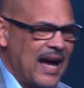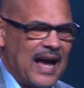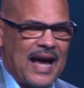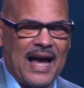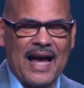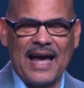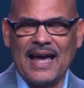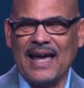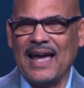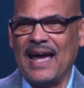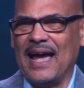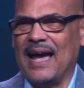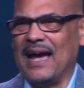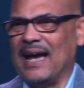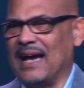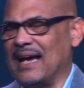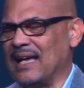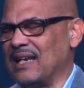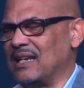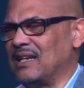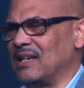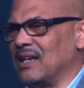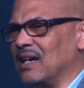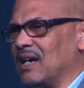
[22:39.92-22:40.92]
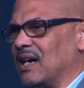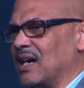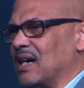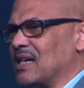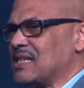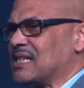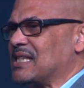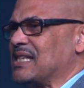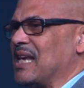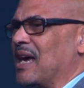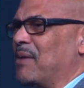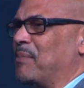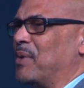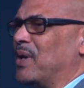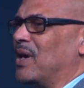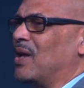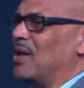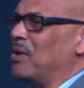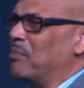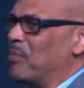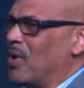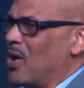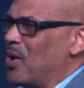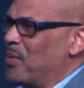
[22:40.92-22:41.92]
I had a
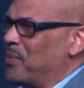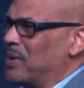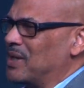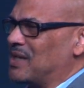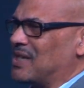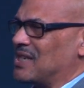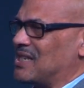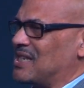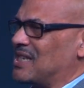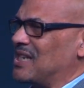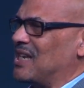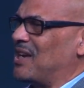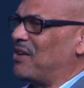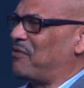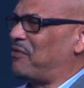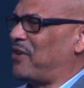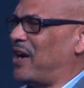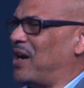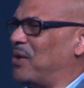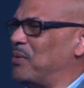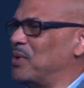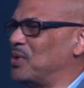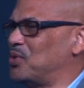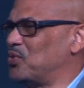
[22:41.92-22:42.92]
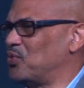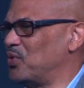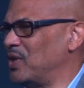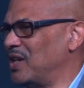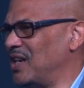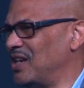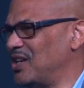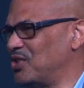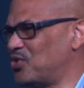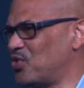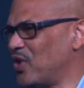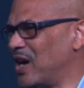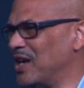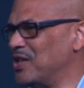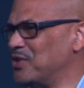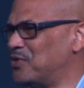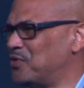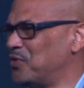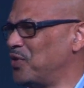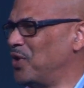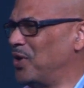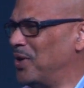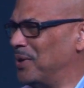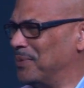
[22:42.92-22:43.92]
seminal moment to see if I was really
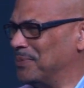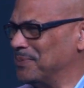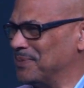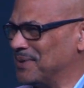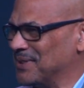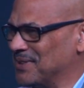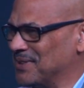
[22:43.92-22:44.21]
transformed.